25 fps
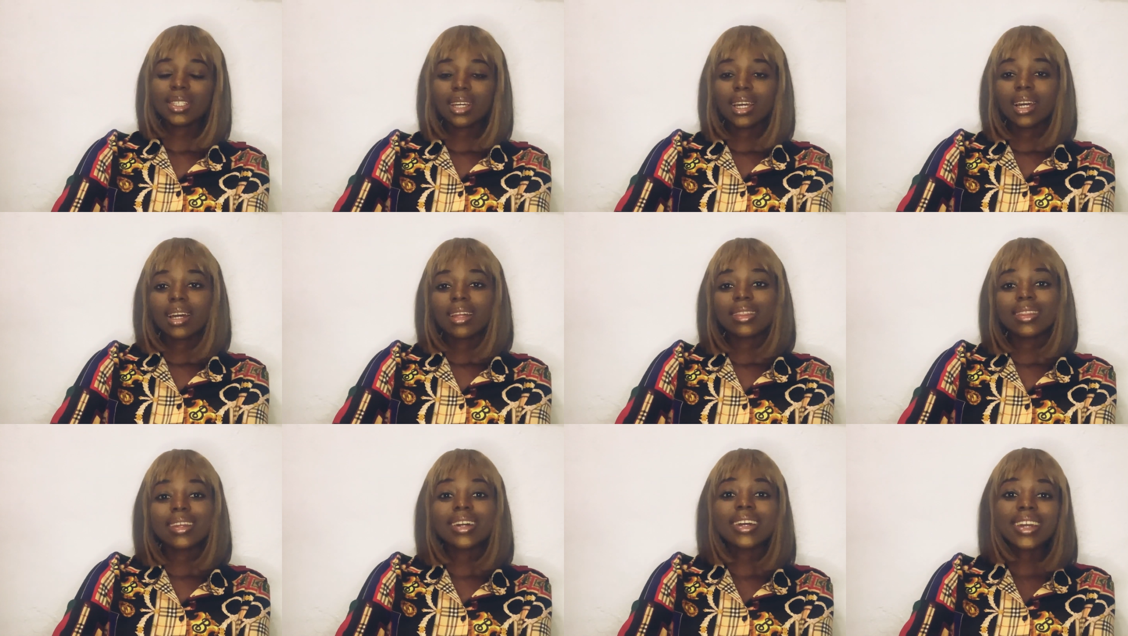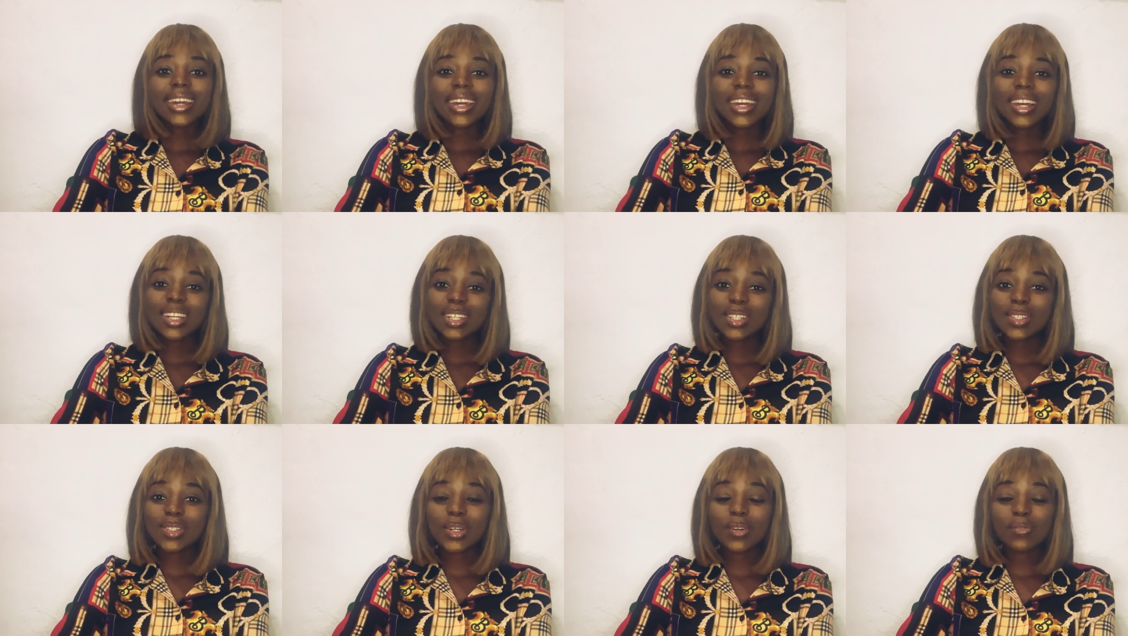The kids
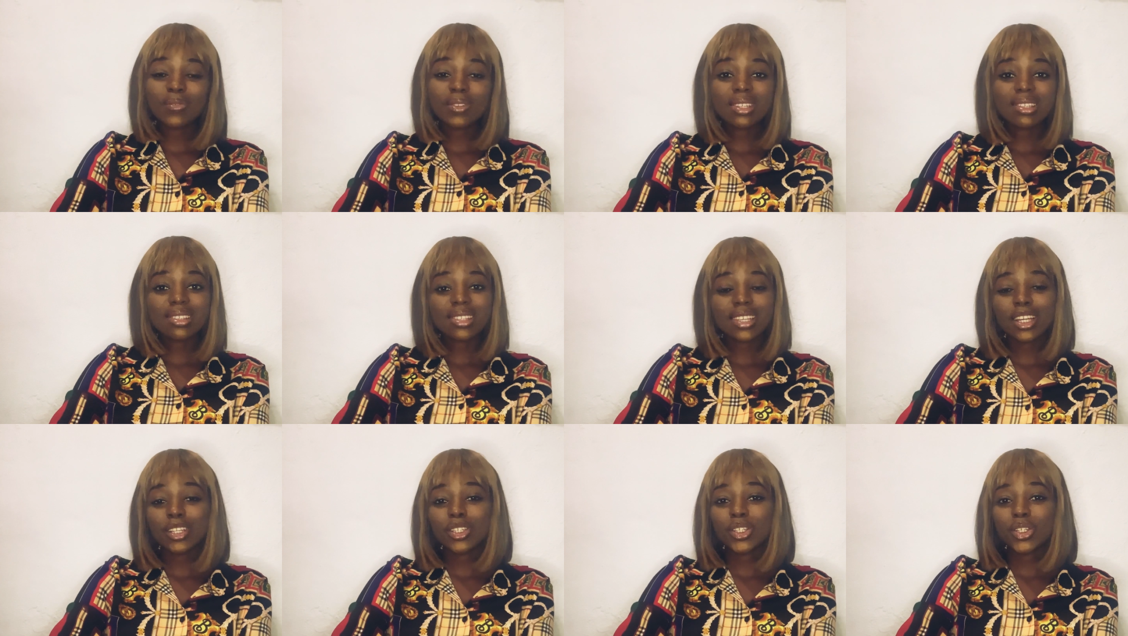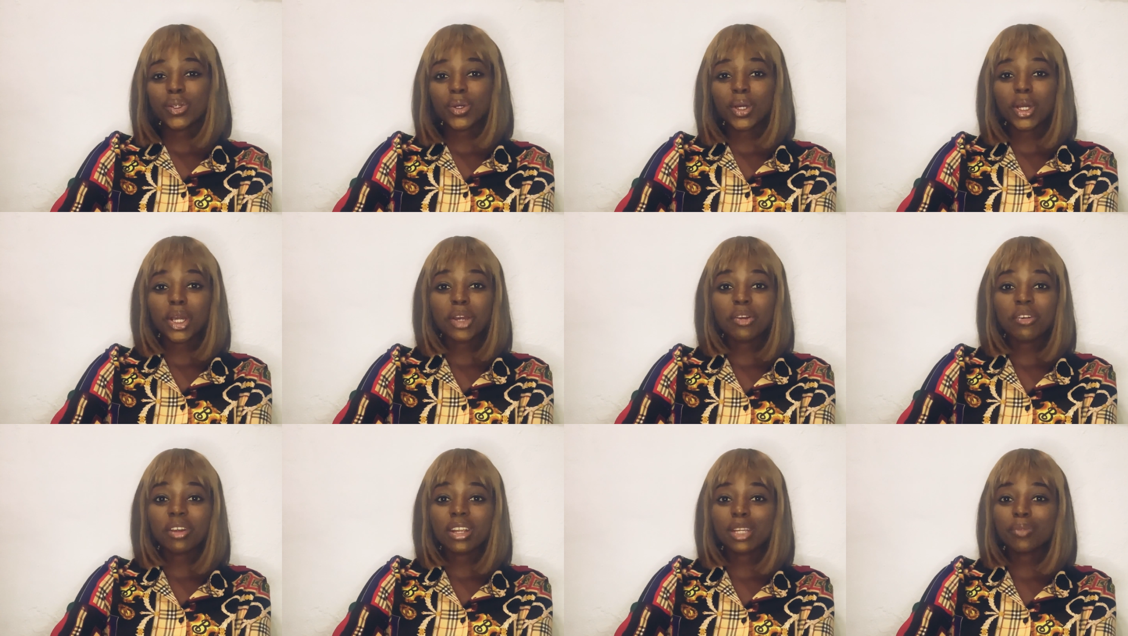of this century are
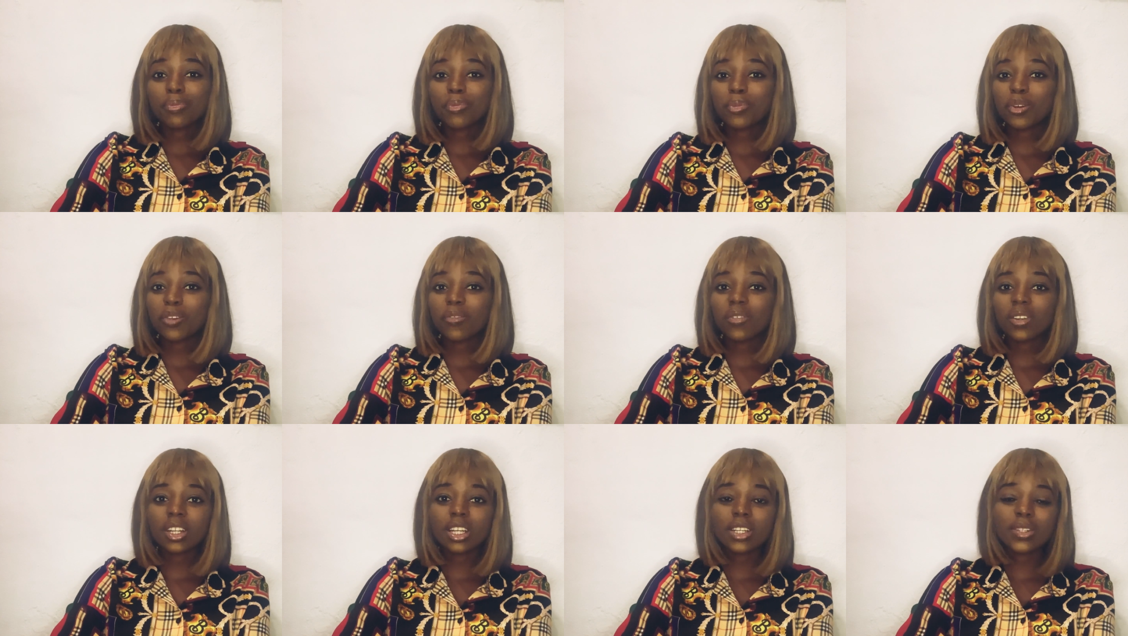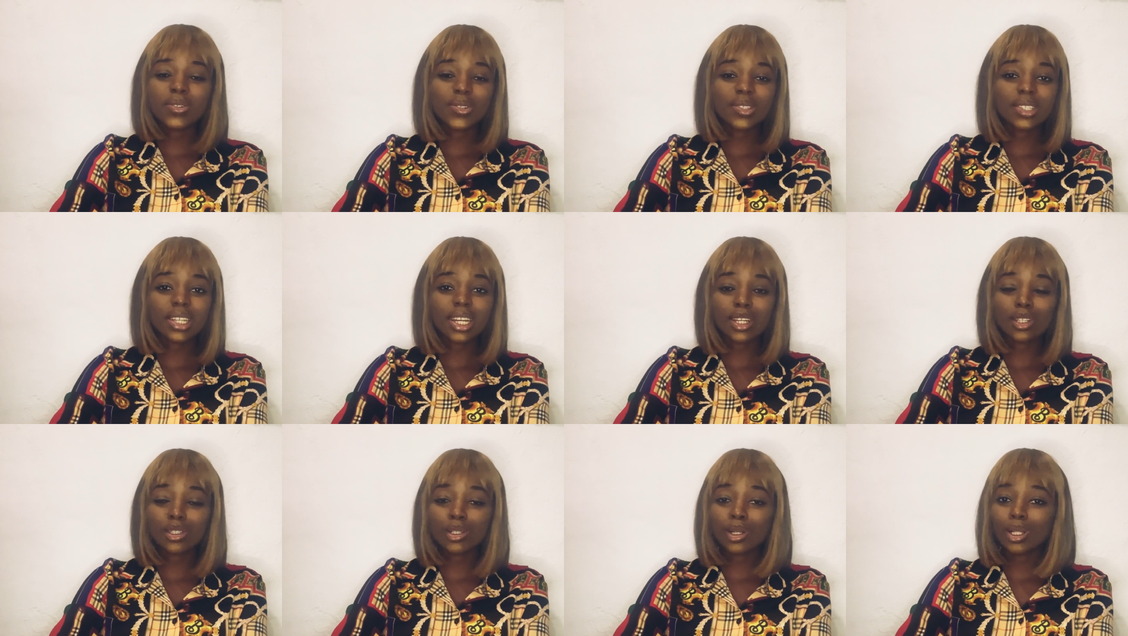already privileged with
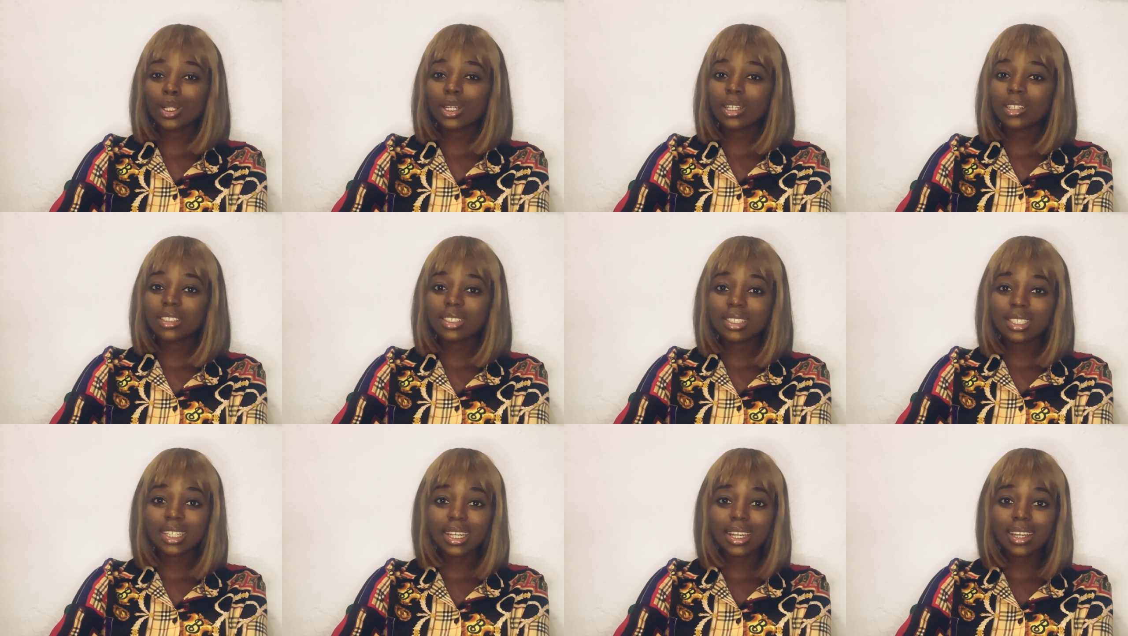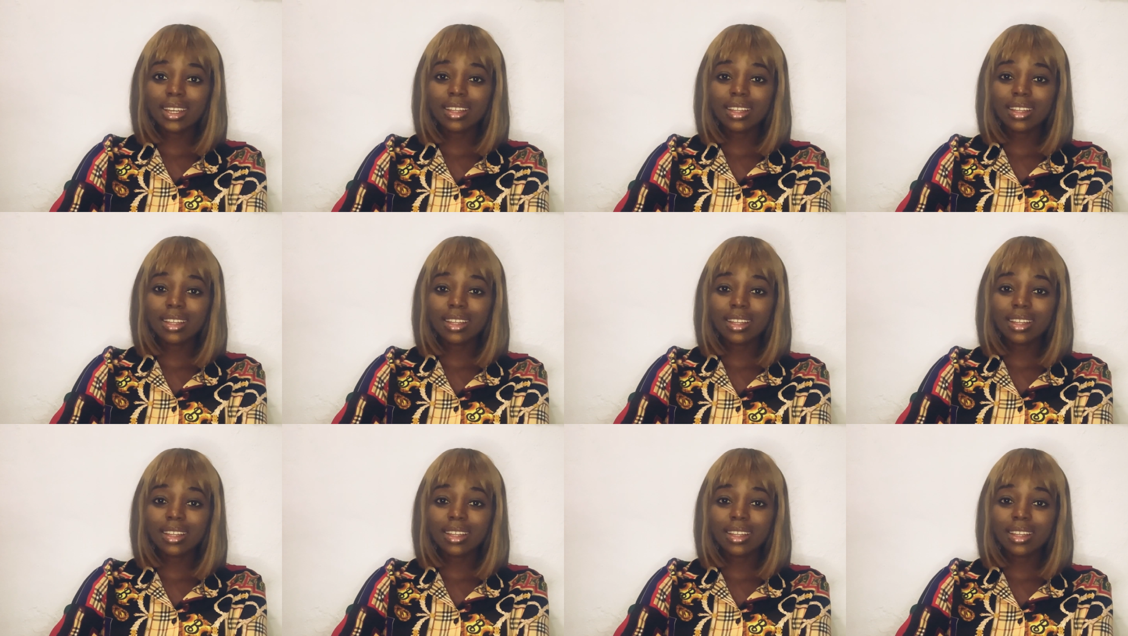technology.